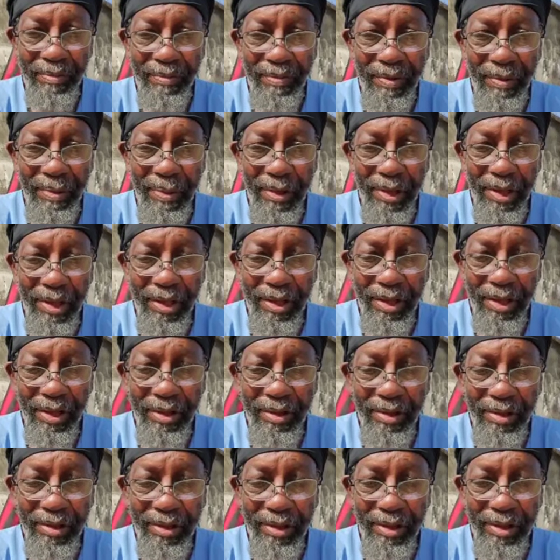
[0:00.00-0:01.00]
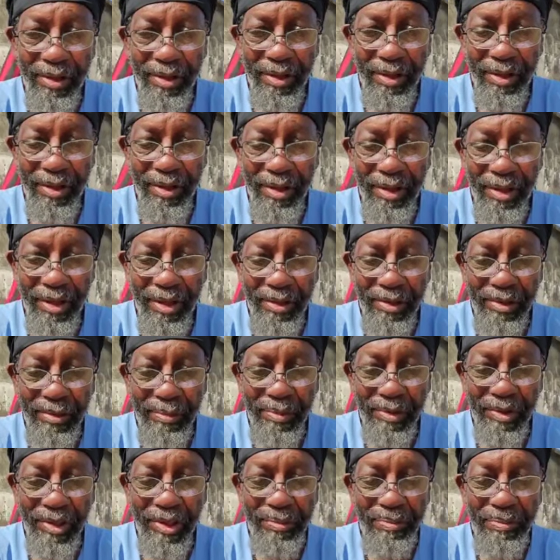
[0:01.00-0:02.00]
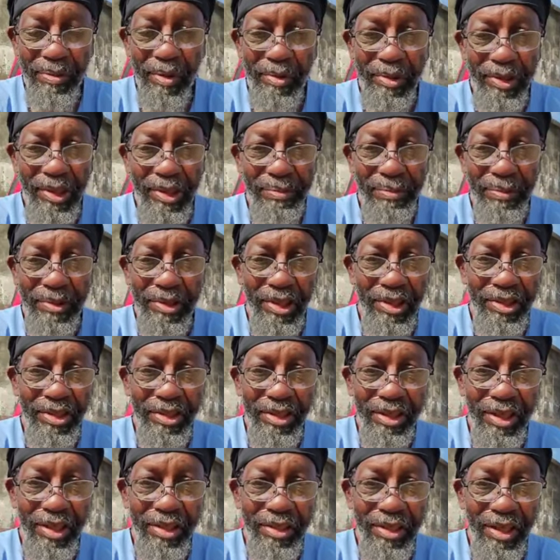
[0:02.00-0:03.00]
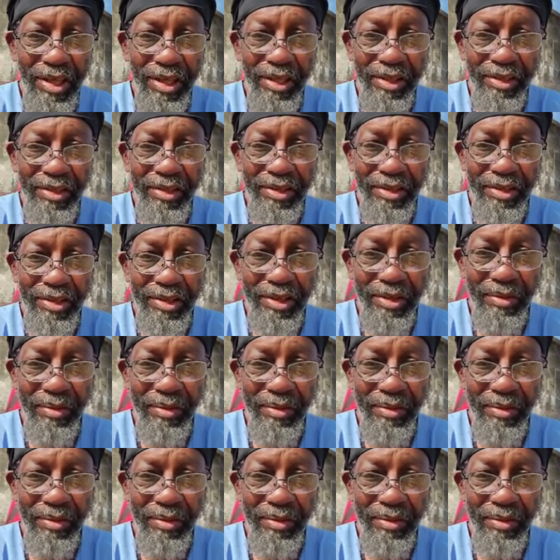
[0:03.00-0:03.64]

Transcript: from the, uh, uh, to put this protest petition in to the